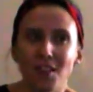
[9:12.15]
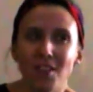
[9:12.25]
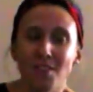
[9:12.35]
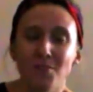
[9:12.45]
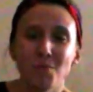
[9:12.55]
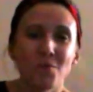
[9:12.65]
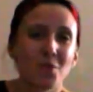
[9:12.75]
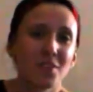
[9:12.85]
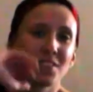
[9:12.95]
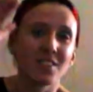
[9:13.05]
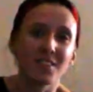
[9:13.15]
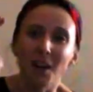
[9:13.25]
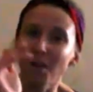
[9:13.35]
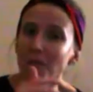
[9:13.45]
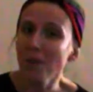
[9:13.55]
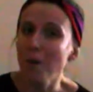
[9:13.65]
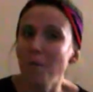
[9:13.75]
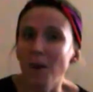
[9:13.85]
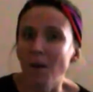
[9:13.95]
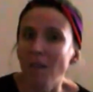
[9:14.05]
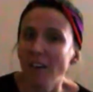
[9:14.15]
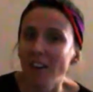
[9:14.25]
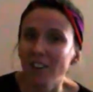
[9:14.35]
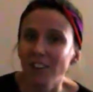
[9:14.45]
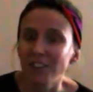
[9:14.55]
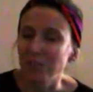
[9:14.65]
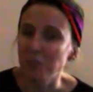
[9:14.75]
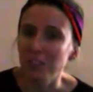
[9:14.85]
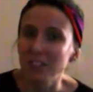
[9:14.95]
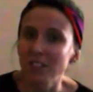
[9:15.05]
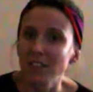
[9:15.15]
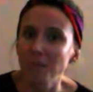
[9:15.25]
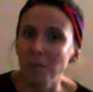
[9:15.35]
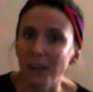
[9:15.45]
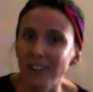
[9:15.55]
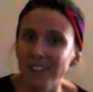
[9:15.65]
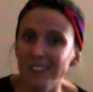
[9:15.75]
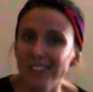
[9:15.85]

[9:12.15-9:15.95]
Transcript: I think, from north to south about 100 miles.